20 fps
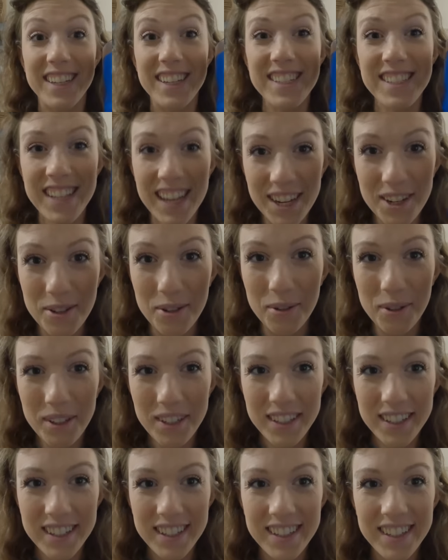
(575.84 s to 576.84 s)
Isn't that
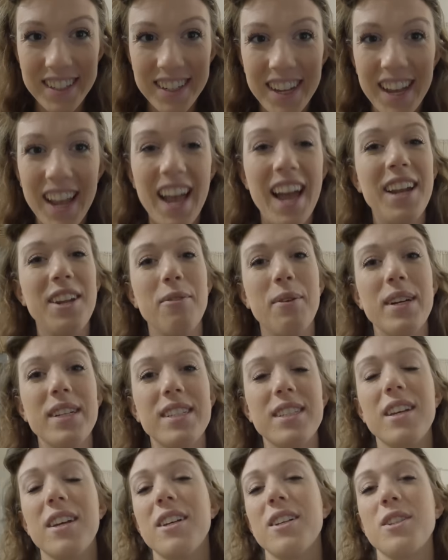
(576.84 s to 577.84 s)
cool?
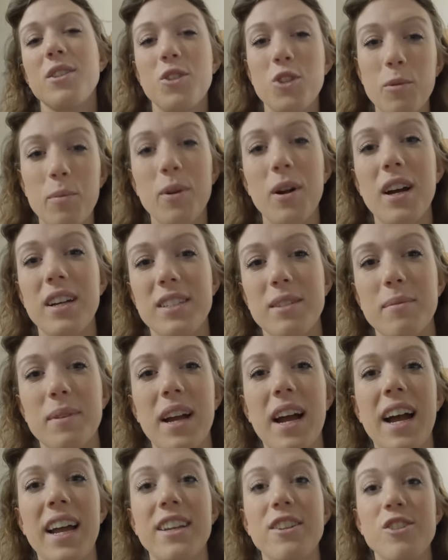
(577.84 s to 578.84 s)
Anyways, super awesome
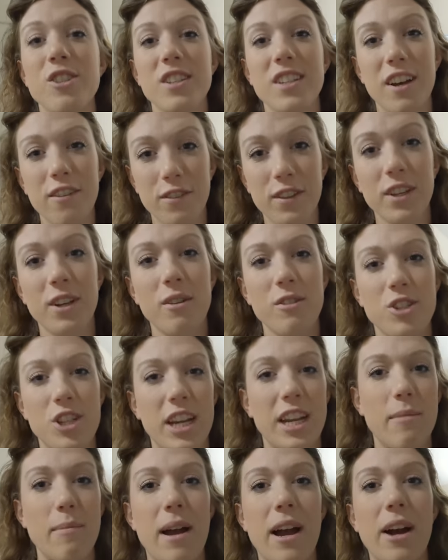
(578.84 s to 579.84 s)
guy. You should definitely go check him